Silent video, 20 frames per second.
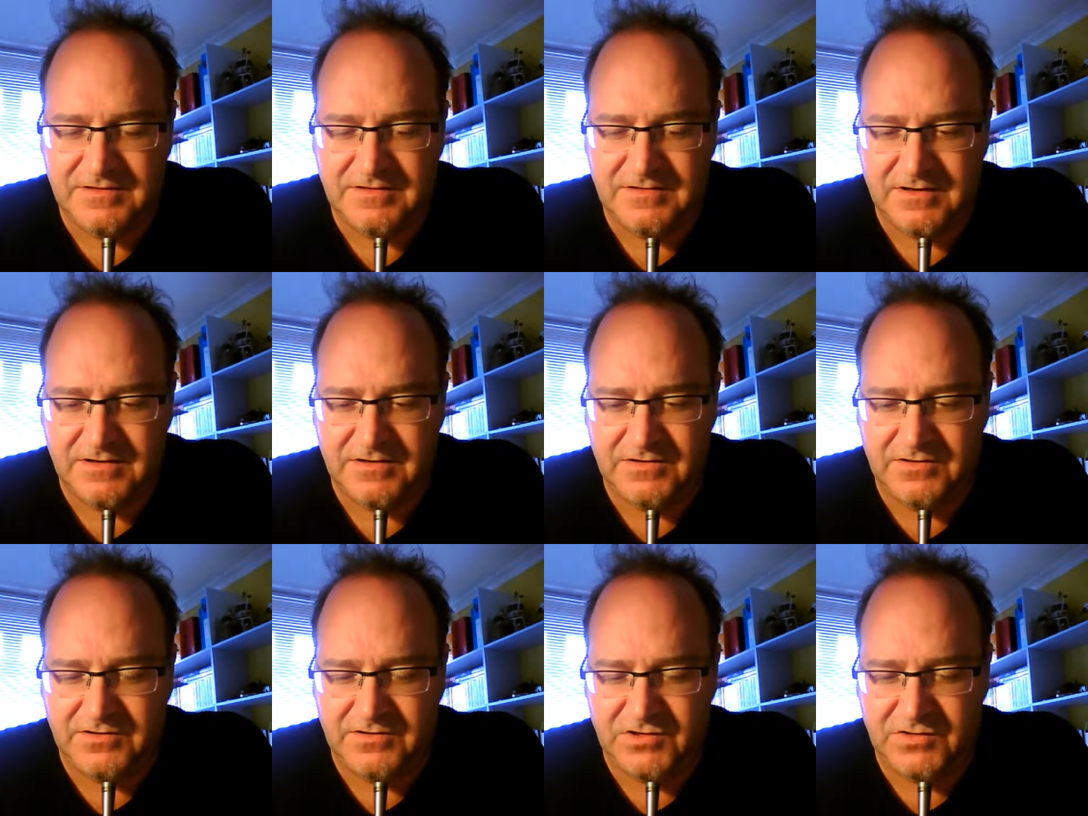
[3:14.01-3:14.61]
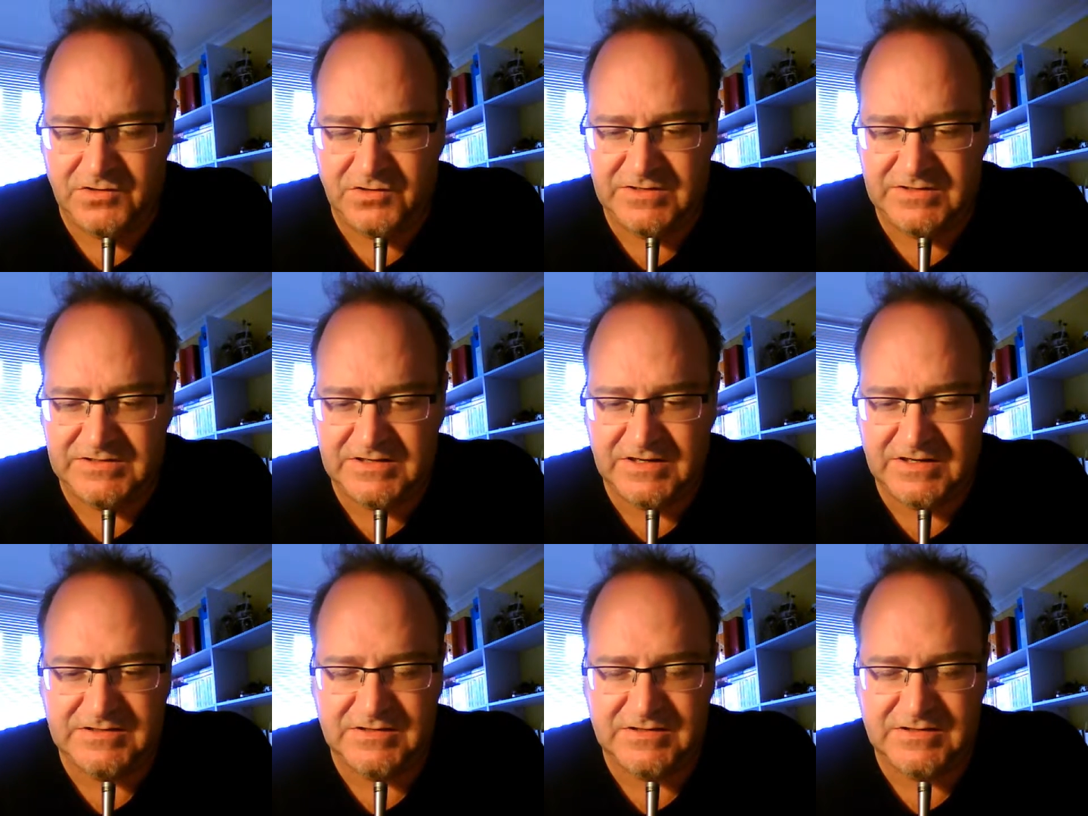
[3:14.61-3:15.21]
and human
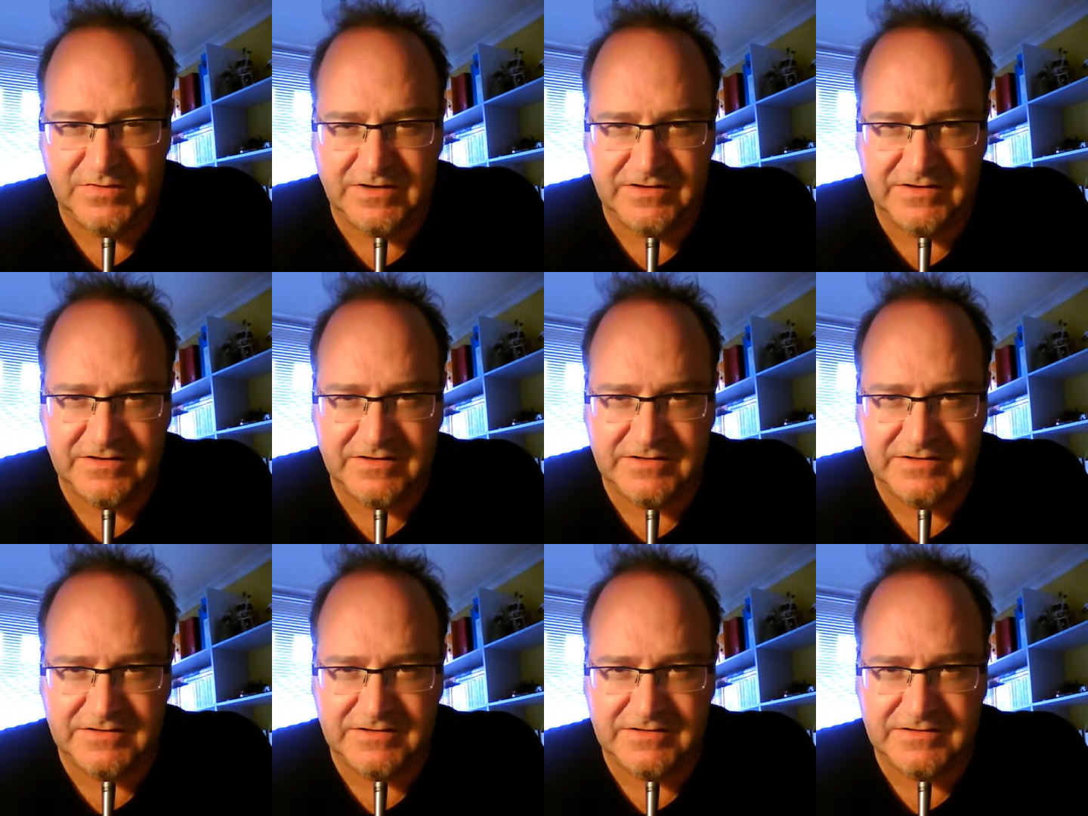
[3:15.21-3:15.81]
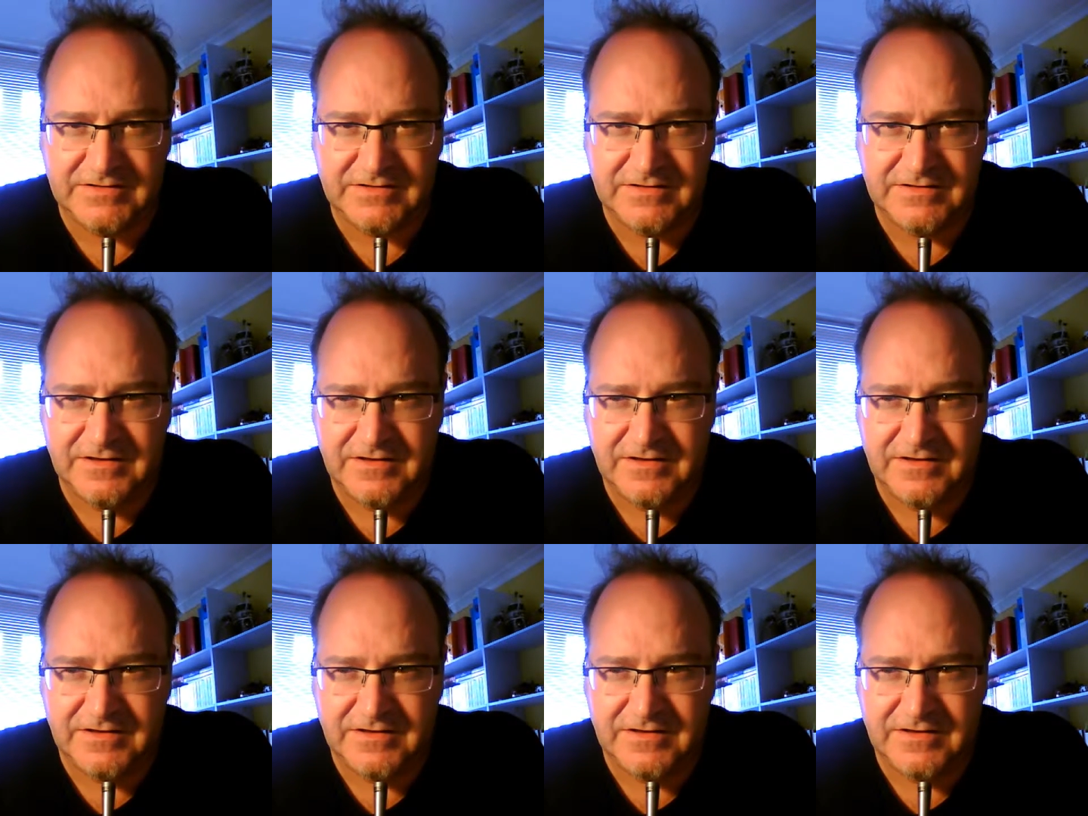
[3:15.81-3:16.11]
sensibilities,